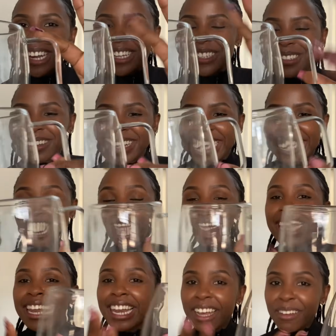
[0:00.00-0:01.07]
as well.
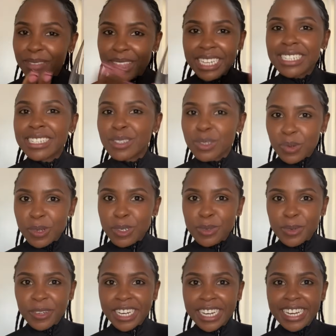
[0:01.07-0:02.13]
Love that it's
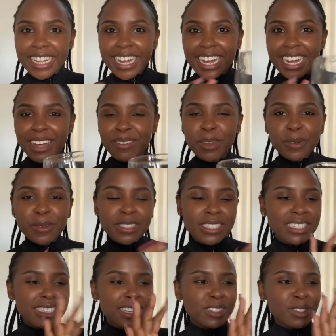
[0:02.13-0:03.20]
also clear because
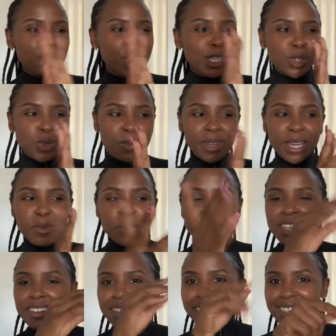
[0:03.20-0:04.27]
it's just going to make
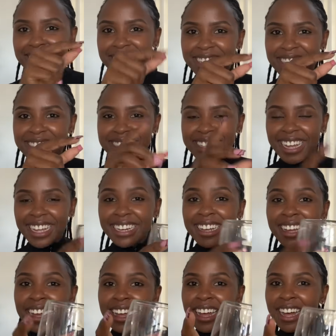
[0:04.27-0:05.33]
whatever is
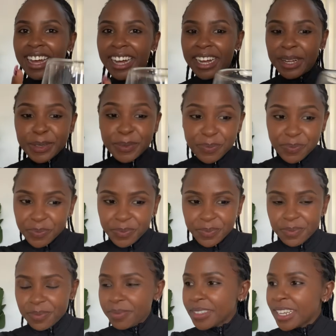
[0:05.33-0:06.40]
inside
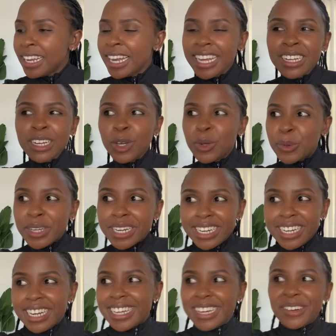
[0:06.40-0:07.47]
like look
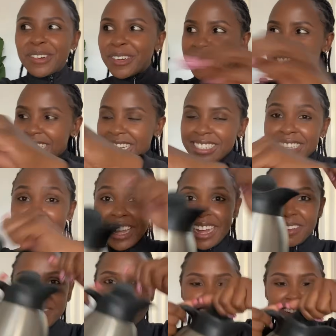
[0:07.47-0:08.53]
really gorgeous. I
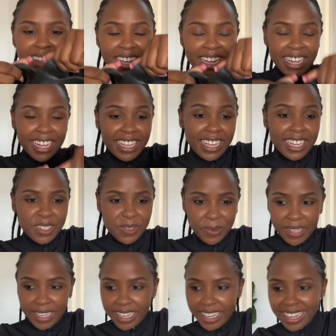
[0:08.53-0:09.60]
have a
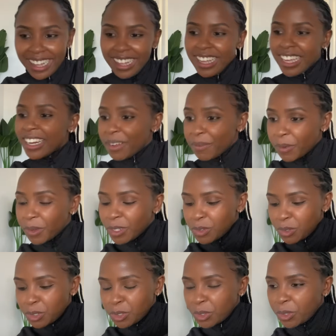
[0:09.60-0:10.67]
kettle here and I'm going
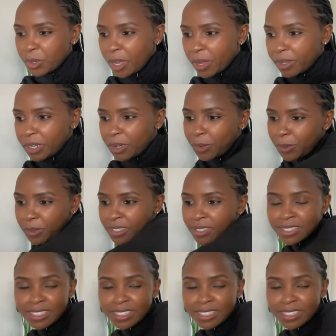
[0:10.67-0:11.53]
to show you how it looks